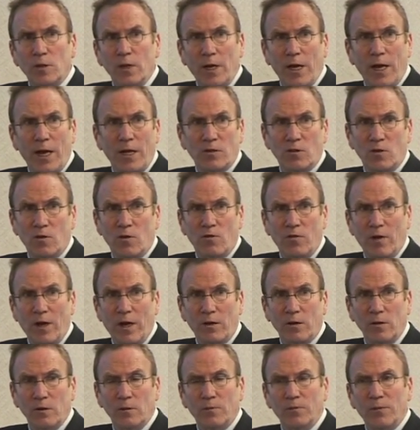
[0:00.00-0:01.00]
and has no
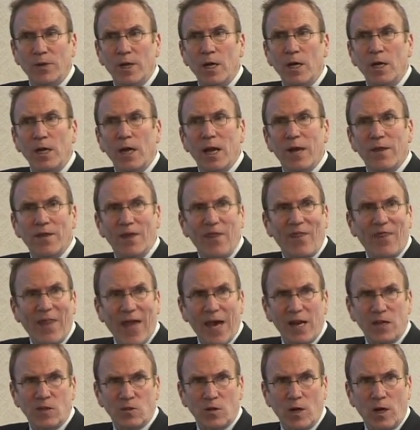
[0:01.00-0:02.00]
value, and that
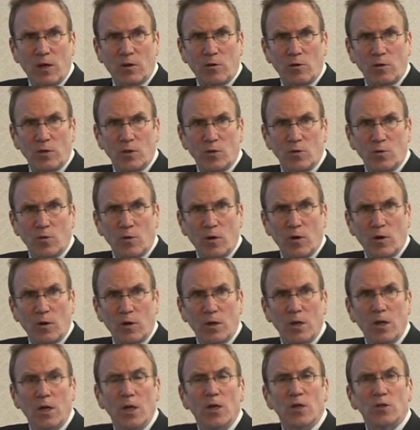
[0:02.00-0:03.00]
that is not going to work.